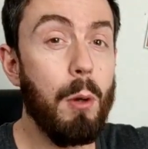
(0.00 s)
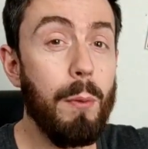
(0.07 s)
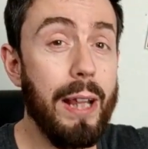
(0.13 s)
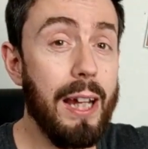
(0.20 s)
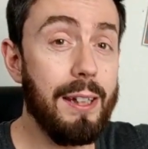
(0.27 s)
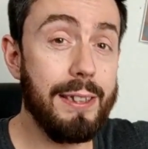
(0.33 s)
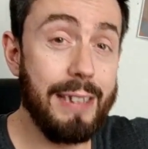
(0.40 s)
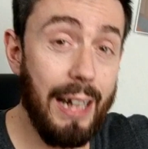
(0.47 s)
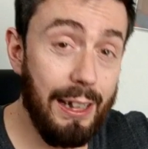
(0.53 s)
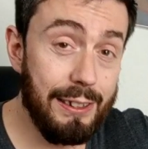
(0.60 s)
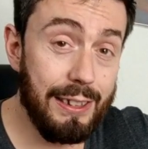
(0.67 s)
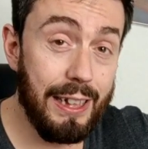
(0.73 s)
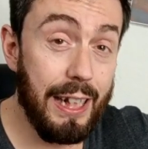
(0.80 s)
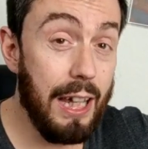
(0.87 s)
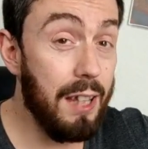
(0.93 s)
without
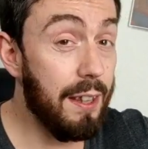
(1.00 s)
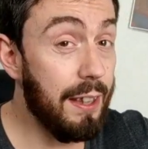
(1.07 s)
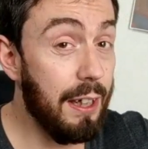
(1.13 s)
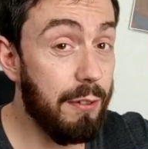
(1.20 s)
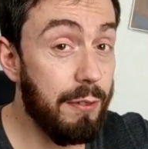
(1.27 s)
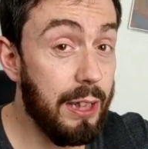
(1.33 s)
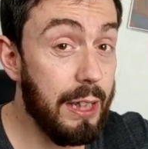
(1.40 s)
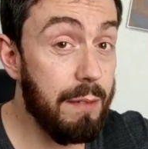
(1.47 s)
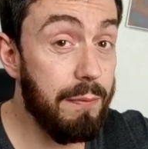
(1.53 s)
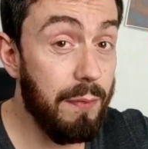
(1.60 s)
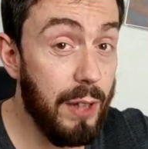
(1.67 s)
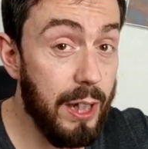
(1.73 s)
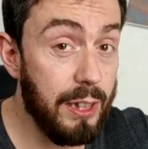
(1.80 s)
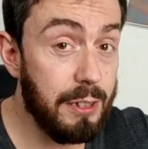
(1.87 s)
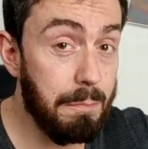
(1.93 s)
testing it thoroughly
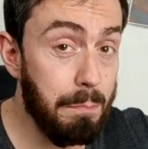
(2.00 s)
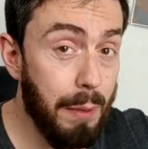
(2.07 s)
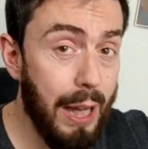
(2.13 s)
first.